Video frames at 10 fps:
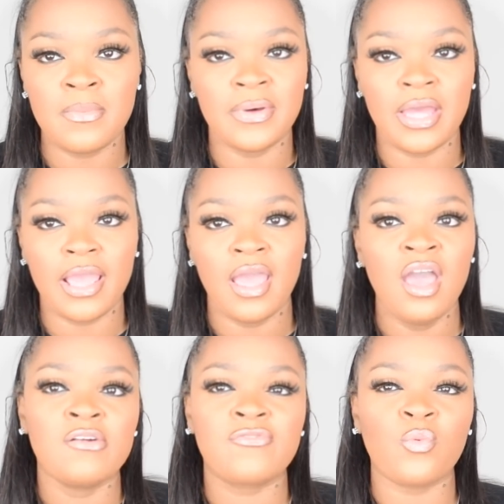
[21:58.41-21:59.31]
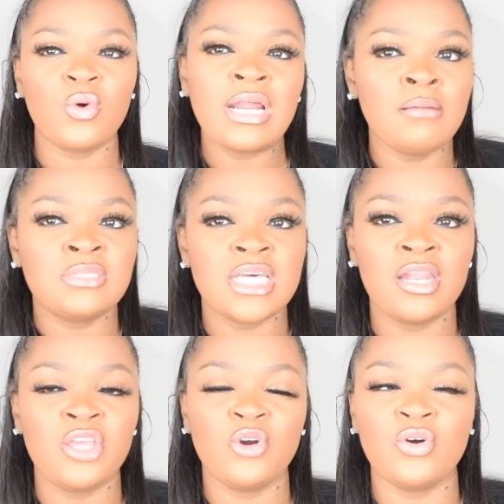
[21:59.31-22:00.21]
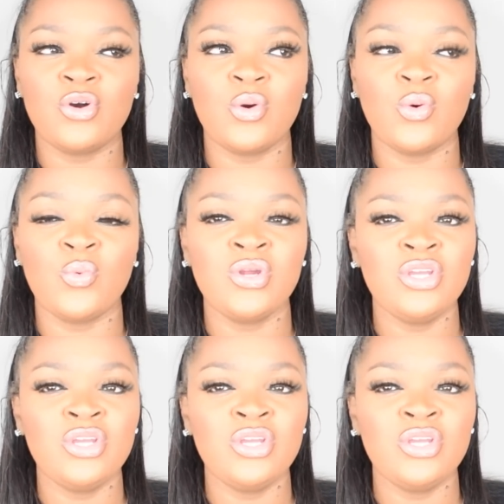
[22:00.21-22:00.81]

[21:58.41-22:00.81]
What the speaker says: But from what I'm telling y'all, what do